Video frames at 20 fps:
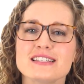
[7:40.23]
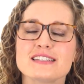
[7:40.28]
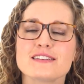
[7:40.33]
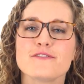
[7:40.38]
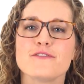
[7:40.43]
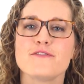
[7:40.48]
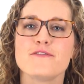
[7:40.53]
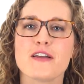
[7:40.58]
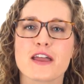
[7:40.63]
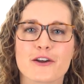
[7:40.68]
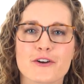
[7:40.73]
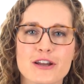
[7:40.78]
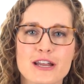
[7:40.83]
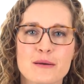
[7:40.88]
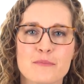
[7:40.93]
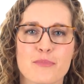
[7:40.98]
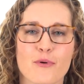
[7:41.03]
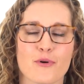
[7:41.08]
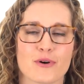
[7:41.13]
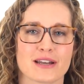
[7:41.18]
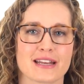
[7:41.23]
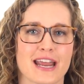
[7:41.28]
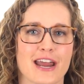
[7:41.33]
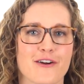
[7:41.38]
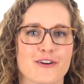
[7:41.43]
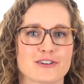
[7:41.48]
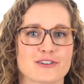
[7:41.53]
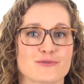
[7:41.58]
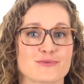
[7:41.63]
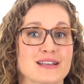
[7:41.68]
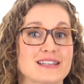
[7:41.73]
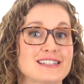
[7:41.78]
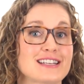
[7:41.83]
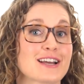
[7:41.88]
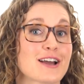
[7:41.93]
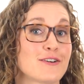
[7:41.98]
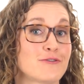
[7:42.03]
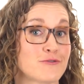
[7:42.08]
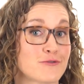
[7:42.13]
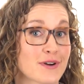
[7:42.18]
this is a very important
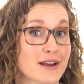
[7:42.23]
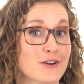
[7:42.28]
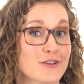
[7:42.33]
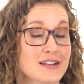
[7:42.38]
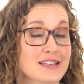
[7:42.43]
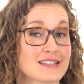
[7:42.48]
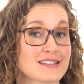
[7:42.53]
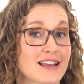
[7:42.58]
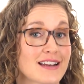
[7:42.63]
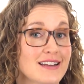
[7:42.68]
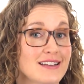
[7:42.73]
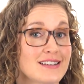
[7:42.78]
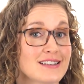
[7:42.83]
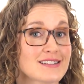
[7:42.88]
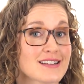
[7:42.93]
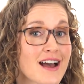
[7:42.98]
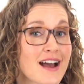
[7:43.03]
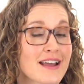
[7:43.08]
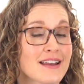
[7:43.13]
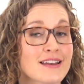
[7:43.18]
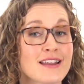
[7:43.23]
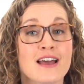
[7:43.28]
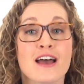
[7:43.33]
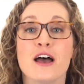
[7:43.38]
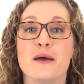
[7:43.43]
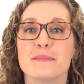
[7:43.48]
characteristic of rigorous study design